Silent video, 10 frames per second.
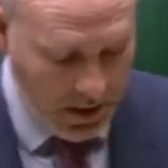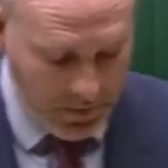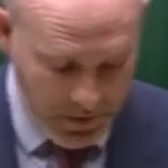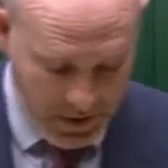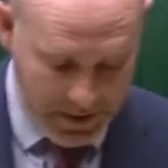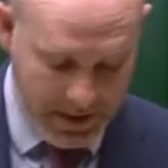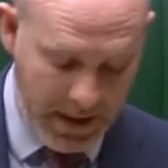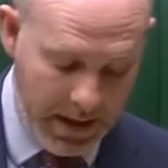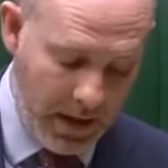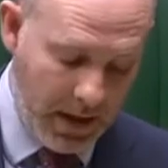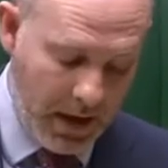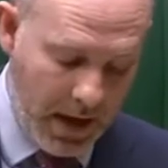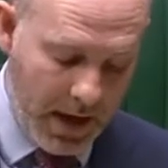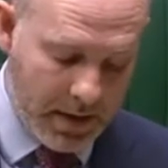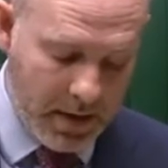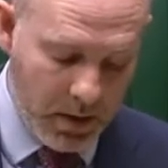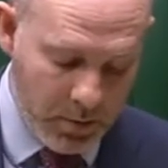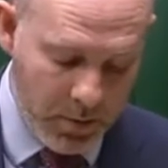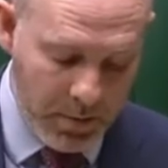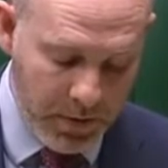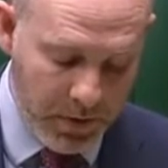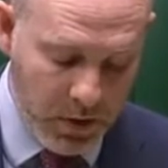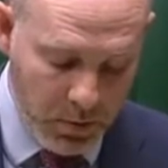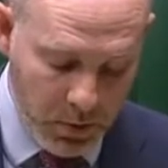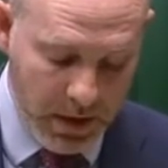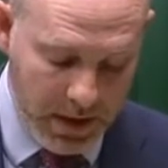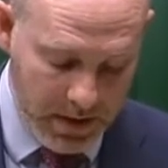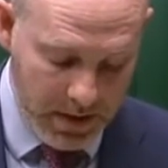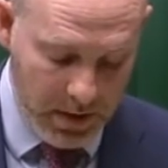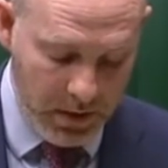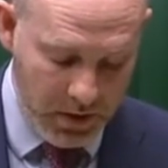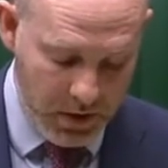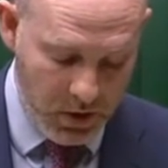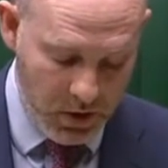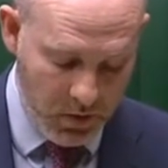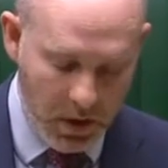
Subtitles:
Firstly, As the Honourable Member for Newport East alluded to,